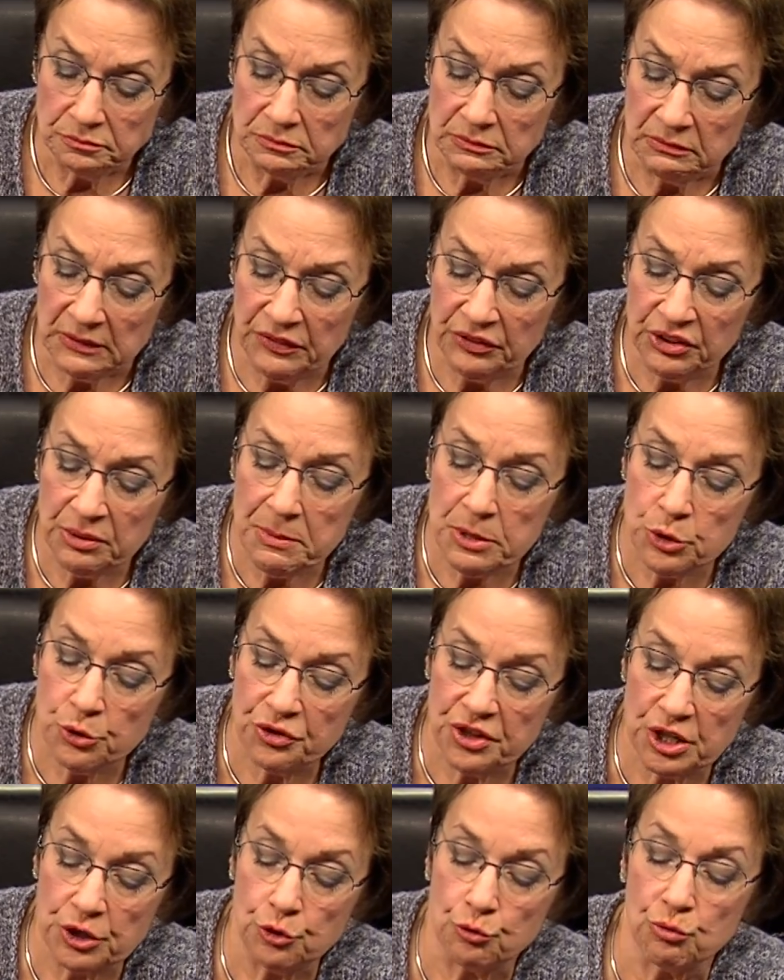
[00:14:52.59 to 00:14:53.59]
If something you
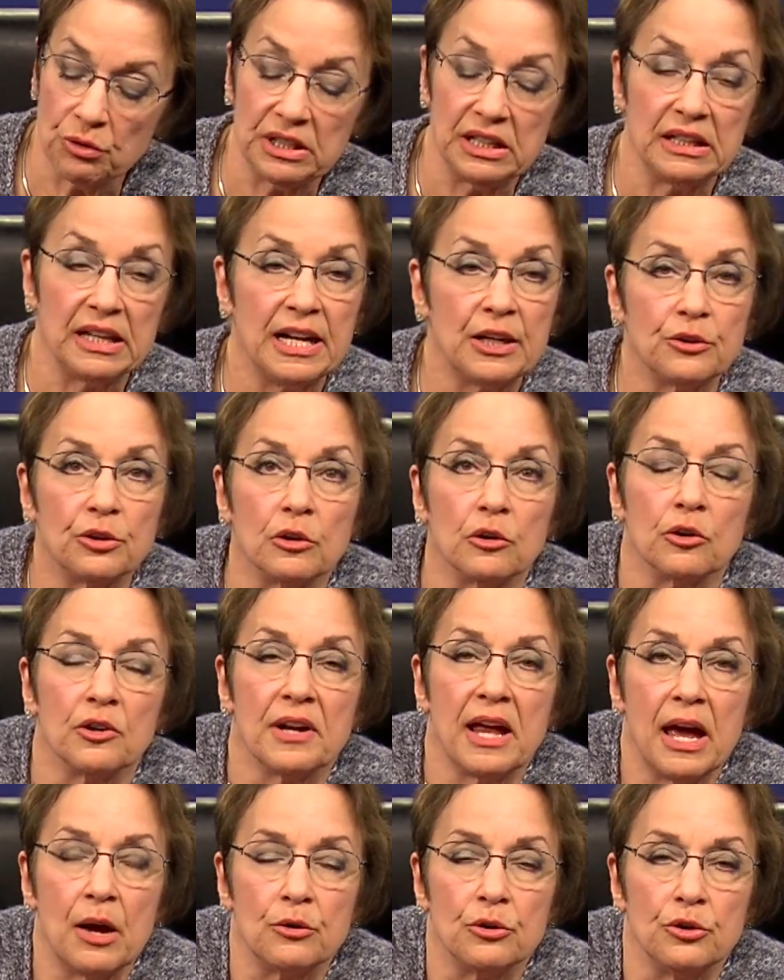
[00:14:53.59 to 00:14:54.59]
think you'd really like to learn
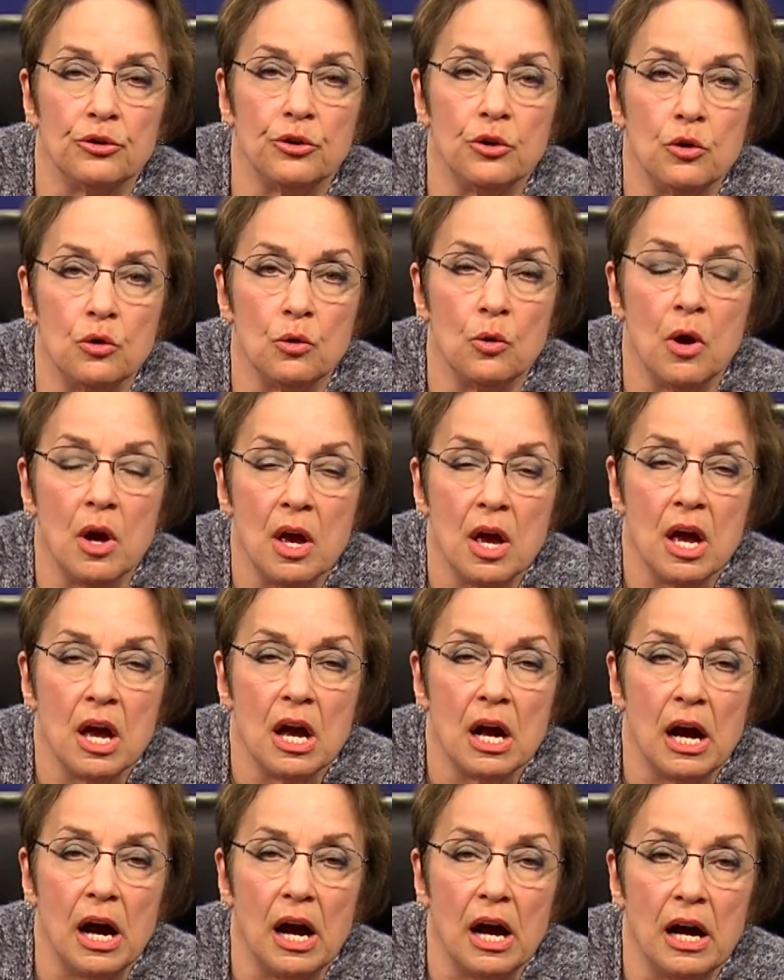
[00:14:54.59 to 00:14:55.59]
how to do,
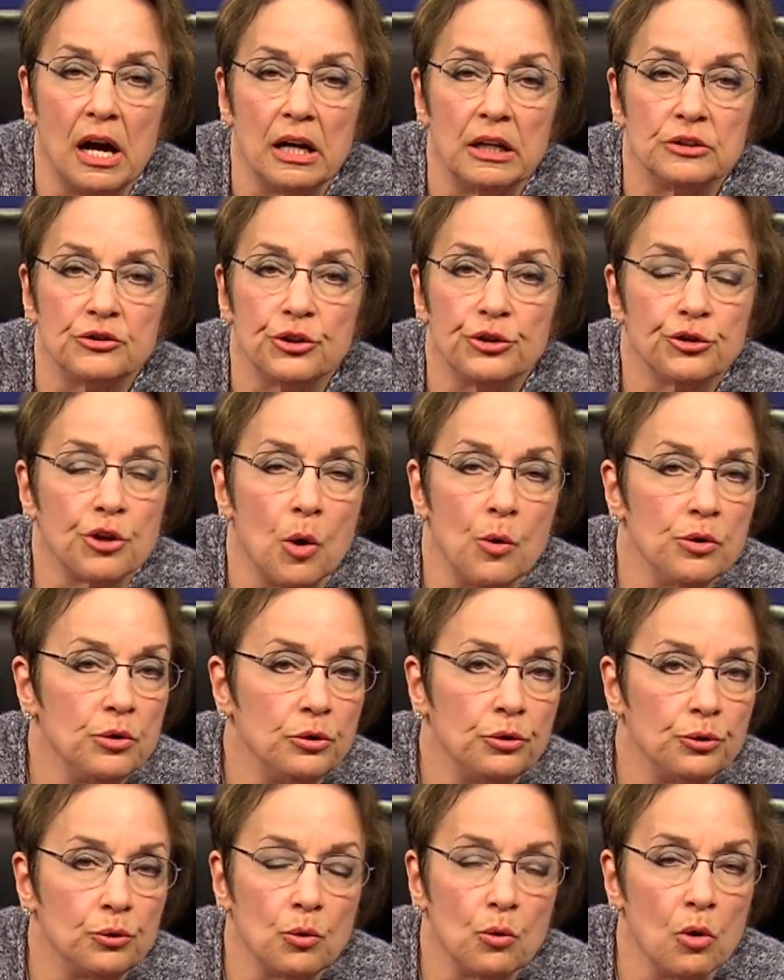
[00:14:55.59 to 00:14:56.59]
just go in the
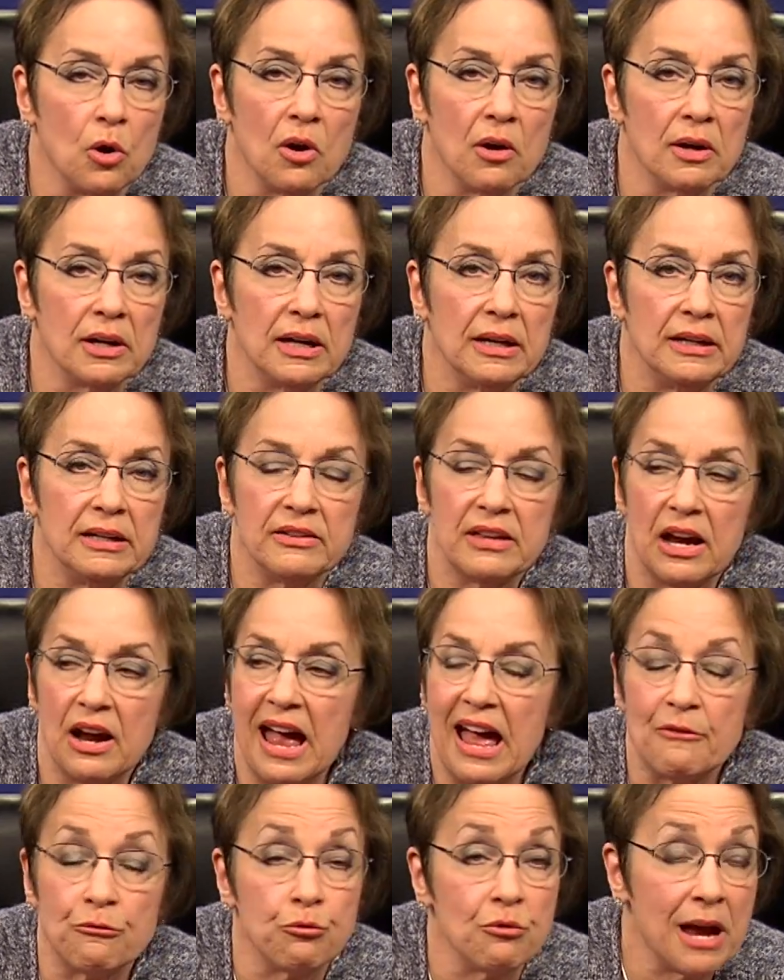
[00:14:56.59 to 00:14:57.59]
store. They
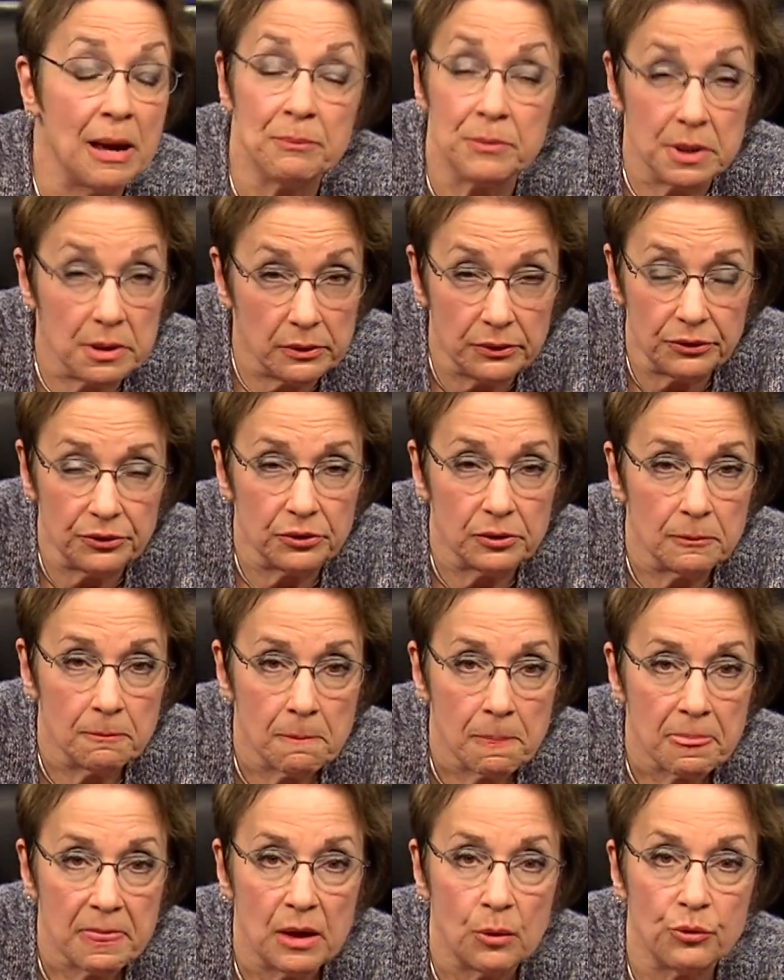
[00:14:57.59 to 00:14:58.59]
have remnants.
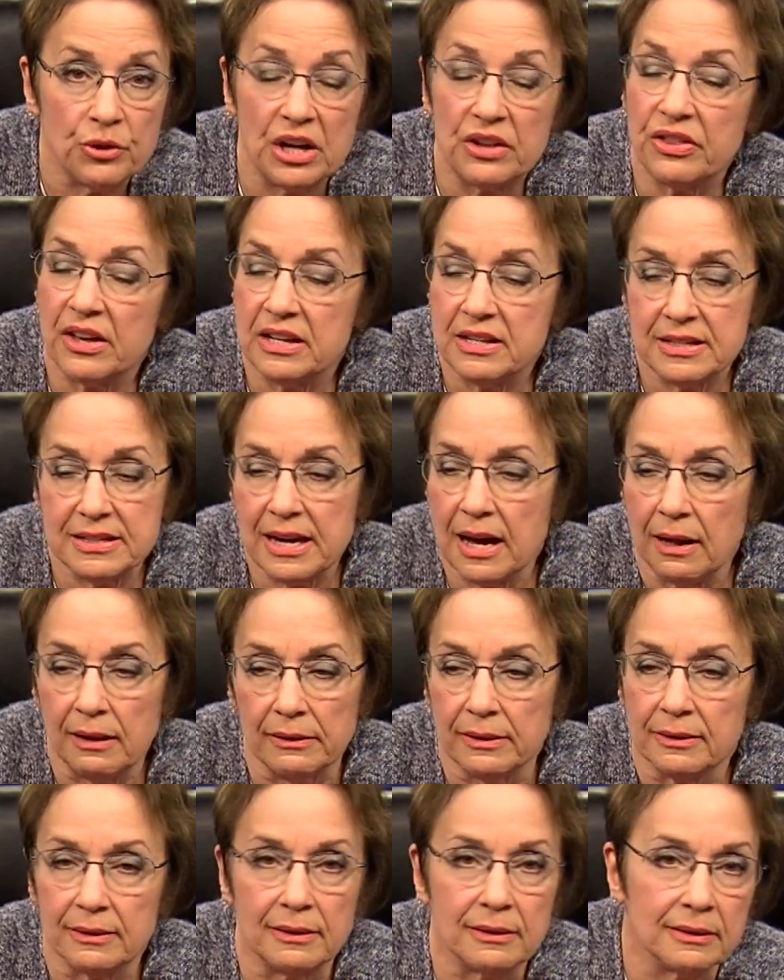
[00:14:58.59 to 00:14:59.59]
that they sell
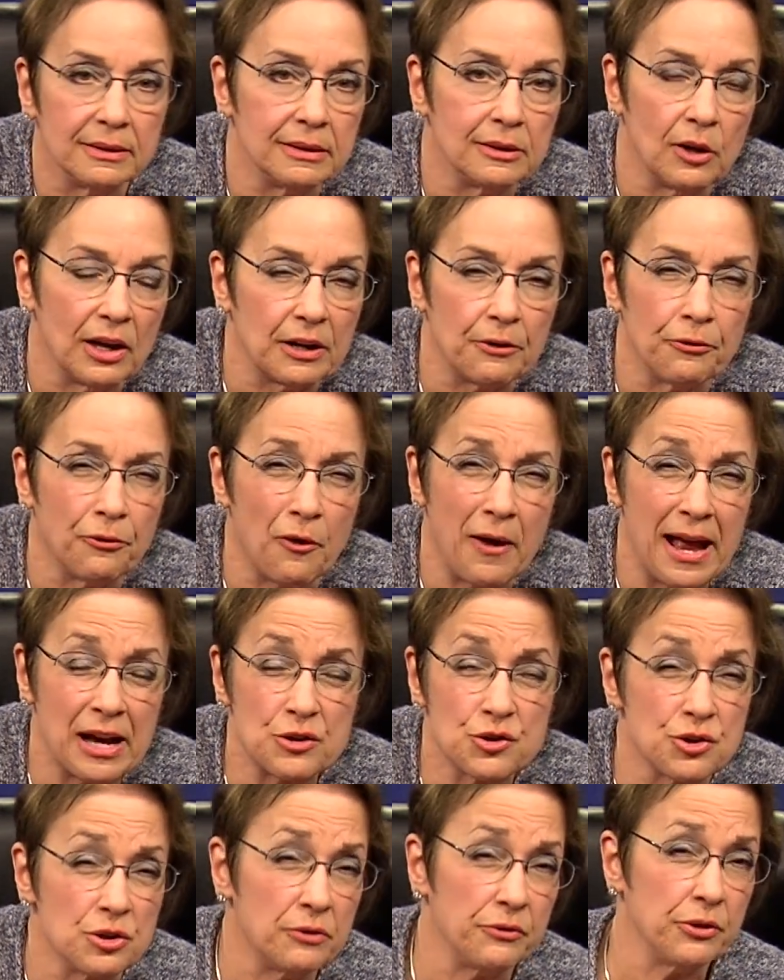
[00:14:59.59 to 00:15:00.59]
at, you know, like a
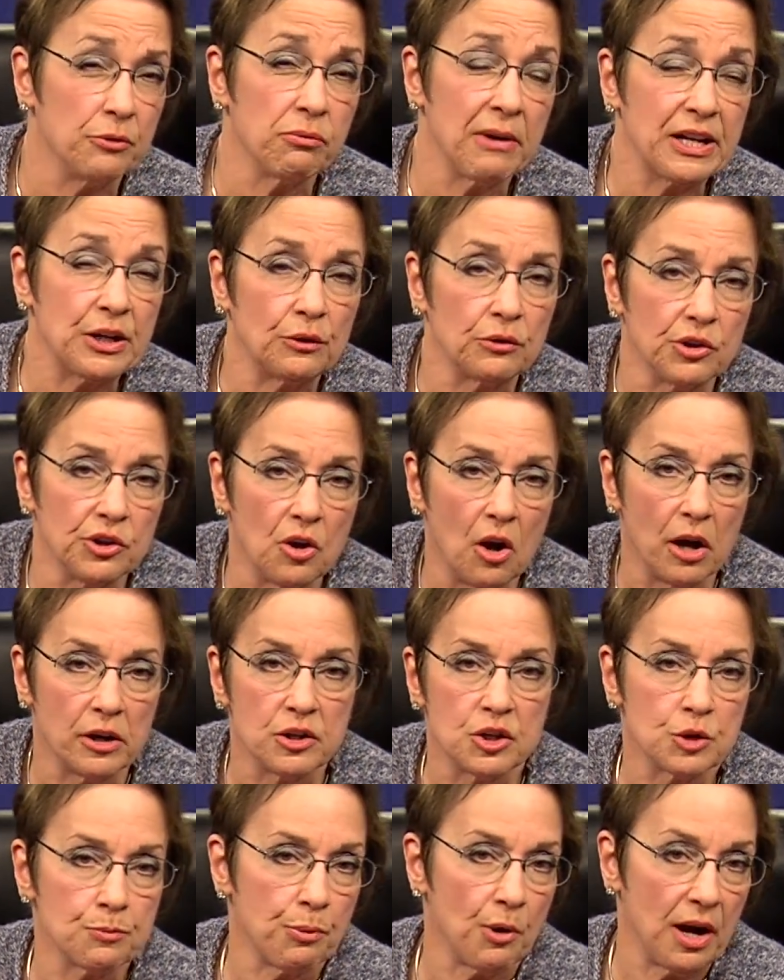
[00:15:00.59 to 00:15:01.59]
fraction of the regular
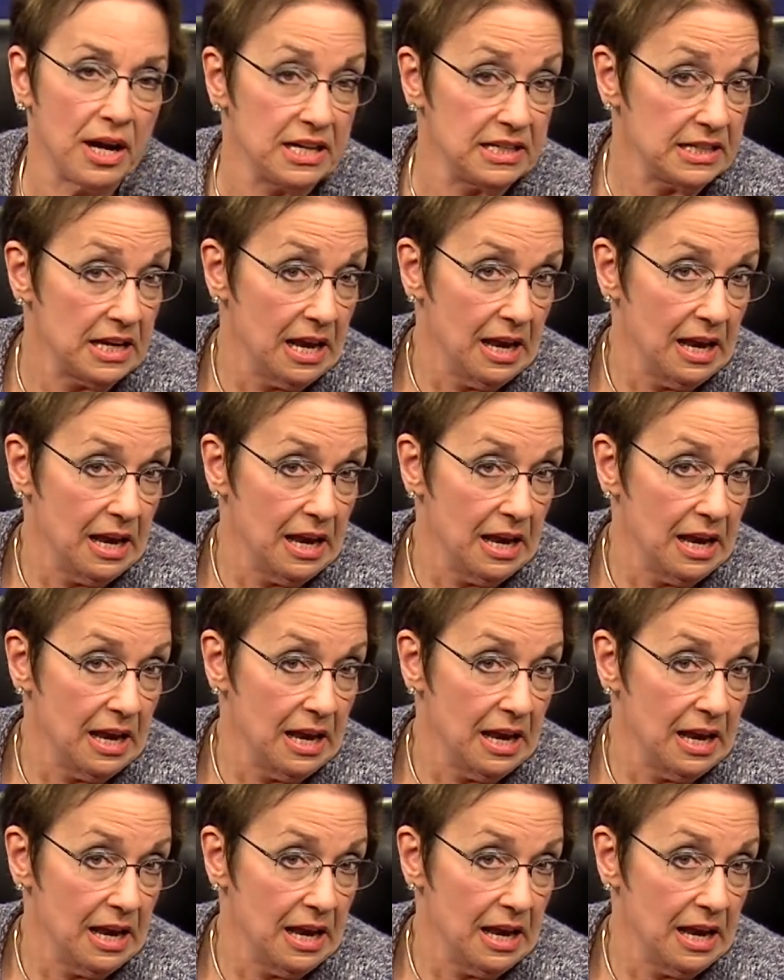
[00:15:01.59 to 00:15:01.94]
yardage price,